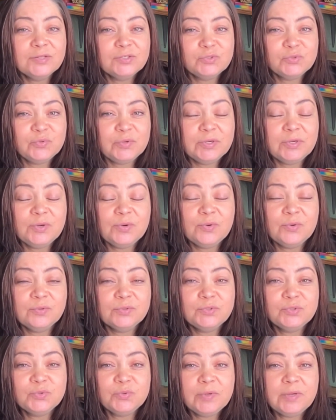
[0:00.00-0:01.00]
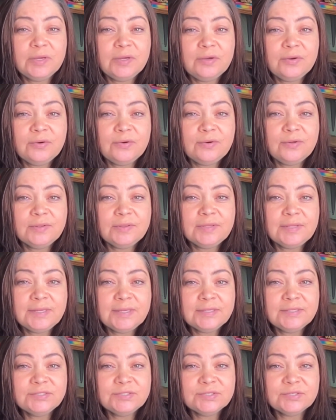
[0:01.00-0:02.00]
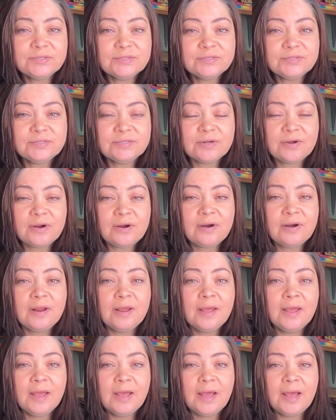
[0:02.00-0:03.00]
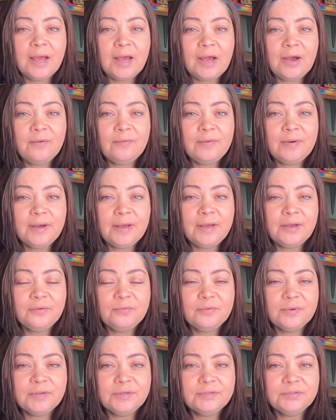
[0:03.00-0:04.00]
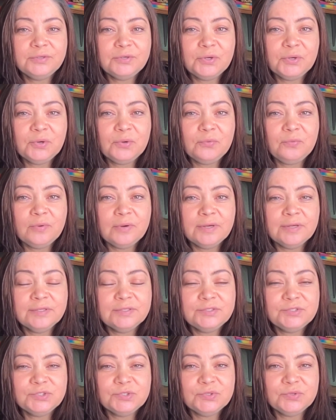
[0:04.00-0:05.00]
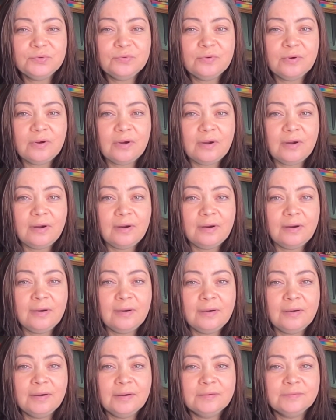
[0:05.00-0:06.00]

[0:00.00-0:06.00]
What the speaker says: Twinkle, twinkle, little star, how I wonder what you are.